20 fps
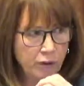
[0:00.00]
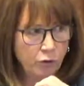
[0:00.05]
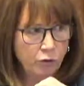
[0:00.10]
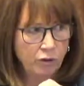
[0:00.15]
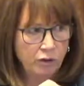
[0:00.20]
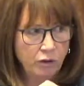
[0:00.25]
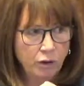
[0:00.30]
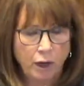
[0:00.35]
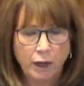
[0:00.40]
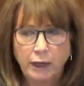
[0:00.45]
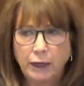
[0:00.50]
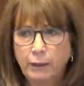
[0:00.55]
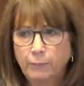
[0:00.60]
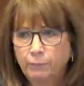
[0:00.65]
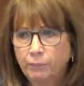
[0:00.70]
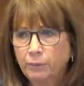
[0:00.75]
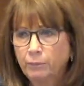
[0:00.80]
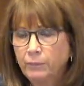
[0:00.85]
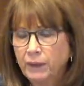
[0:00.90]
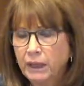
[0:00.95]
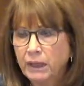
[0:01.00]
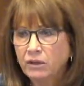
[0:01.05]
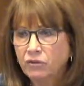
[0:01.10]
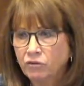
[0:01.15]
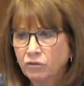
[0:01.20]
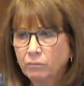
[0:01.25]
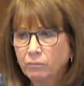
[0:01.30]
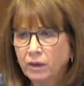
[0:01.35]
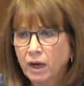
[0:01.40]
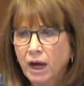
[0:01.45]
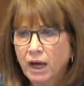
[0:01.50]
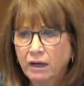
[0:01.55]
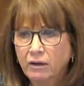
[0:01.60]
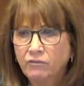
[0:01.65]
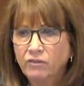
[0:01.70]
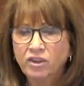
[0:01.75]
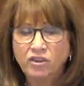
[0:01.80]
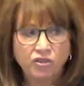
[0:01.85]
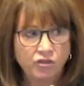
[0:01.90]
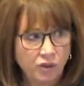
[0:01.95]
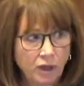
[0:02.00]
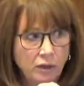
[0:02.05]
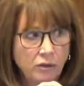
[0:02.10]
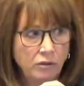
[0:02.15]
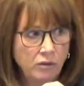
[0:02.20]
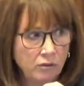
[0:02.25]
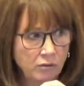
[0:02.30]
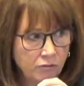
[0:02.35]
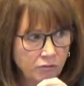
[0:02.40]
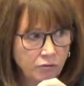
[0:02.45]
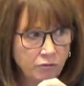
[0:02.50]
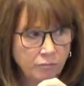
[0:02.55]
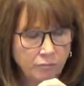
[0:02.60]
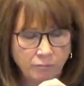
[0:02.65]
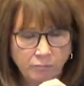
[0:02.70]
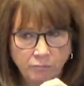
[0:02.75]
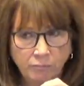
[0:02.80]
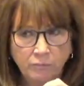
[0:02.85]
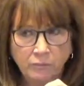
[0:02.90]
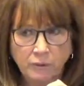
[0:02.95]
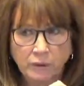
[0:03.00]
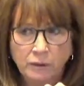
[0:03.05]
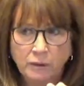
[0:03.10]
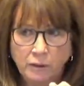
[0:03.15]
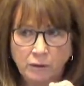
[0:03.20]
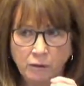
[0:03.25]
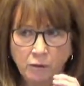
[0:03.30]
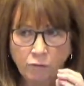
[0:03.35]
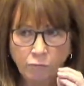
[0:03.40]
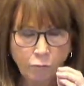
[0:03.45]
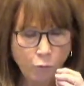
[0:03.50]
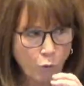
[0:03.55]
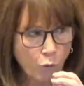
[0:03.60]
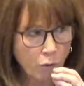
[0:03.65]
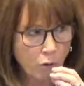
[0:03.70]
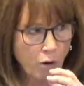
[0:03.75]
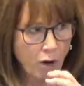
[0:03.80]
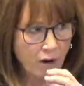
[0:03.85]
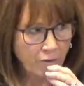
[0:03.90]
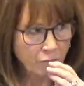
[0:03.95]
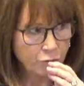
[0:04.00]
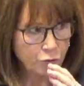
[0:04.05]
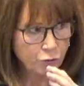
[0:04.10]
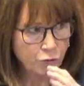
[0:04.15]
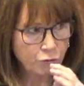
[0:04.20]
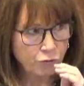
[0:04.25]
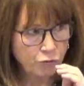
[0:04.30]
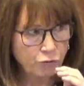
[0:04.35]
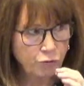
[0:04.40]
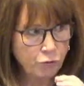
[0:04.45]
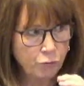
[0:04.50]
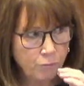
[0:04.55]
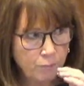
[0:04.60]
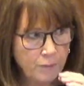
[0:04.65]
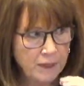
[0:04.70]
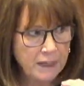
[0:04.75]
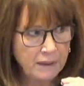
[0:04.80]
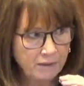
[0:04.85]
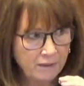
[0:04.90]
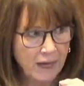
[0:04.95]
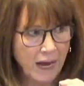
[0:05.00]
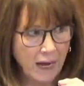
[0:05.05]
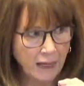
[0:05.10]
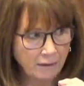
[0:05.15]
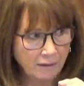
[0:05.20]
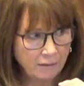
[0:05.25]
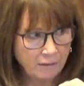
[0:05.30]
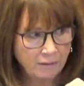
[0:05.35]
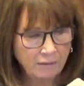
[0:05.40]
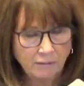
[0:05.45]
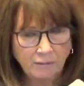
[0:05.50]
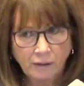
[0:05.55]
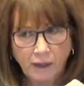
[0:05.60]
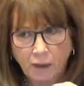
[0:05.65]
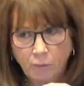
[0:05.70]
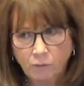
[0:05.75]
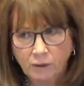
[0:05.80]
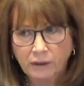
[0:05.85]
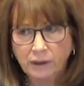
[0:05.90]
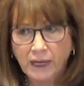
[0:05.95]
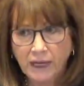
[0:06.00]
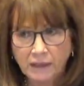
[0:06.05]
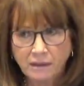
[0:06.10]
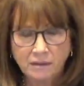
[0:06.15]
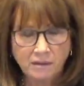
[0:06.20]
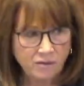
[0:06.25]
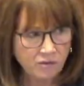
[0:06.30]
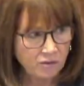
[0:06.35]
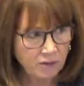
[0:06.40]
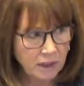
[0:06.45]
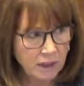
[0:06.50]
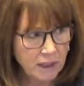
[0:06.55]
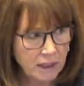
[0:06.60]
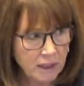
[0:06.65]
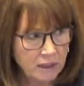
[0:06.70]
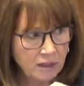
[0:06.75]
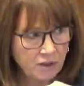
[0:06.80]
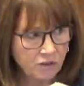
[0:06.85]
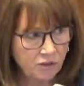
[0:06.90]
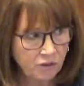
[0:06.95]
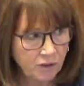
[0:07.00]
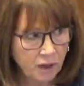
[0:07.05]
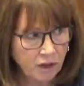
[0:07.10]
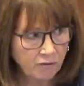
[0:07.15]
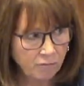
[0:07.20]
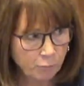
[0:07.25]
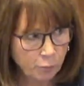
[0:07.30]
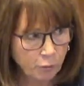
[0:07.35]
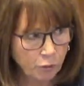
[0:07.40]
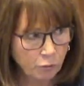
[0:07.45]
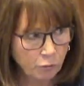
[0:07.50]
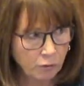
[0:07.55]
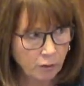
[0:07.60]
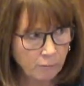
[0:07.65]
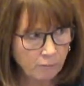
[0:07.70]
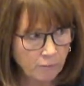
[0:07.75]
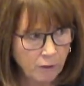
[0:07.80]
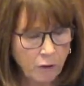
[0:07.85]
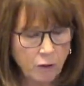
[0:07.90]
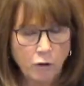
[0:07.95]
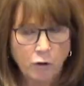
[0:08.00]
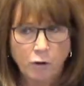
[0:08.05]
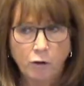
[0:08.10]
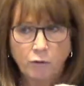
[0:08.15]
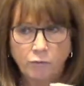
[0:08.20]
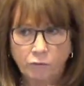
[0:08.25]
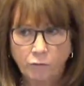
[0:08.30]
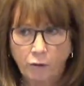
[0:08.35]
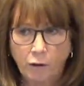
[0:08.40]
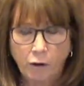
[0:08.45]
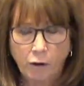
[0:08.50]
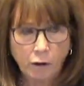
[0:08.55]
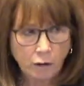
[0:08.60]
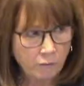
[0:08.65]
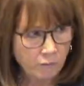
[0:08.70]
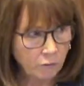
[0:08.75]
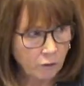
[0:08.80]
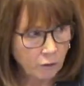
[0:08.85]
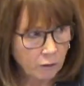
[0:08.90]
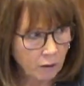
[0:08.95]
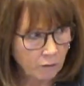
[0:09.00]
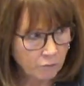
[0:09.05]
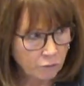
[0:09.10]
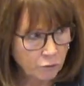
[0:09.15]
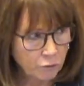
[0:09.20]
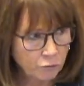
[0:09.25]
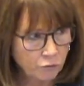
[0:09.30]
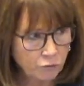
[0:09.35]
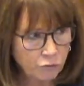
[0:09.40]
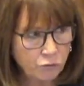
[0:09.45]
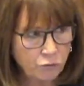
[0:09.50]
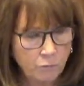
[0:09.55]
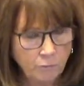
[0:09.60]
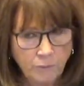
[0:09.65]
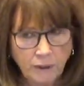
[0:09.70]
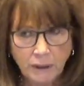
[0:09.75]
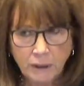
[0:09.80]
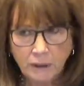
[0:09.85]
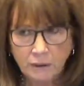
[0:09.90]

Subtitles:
if we could not implement some kind of incentive for officers to meet that. I would like to see an incentive program for all of our officers to